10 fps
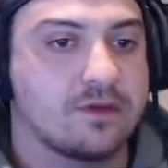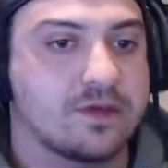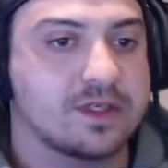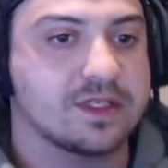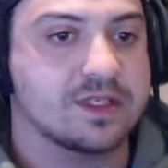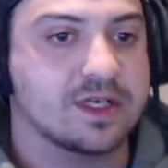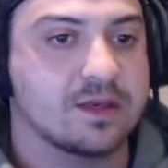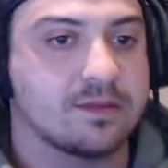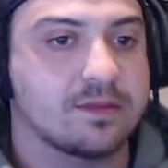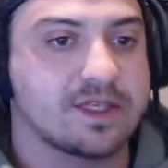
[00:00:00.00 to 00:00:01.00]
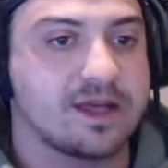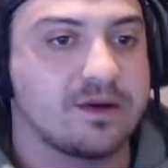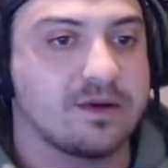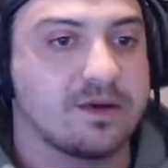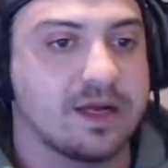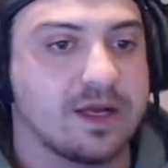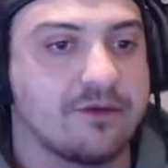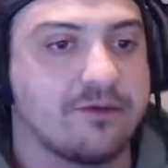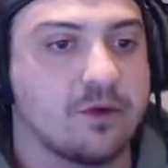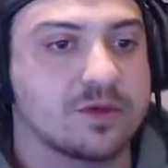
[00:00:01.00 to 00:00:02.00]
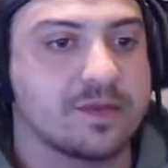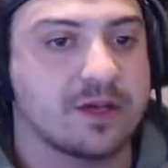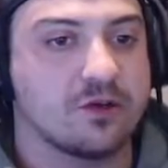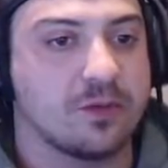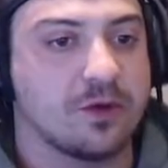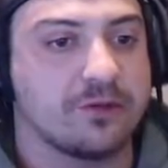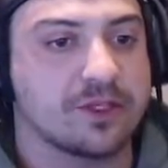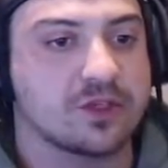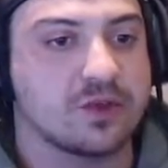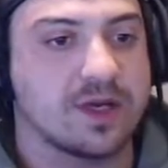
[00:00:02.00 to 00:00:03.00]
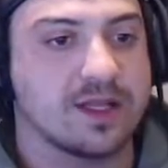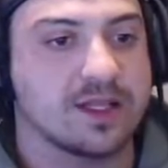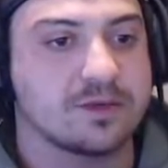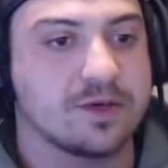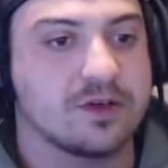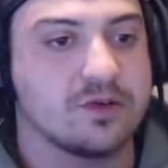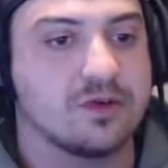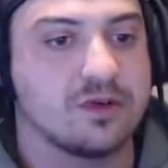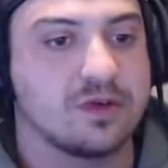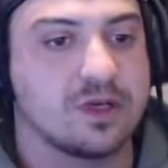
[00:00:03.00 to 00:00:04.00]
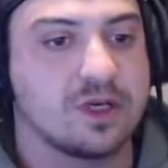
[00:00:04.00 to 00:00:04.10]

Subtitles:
fix this up. See how it forms back into a perfect square. That's pretty cool.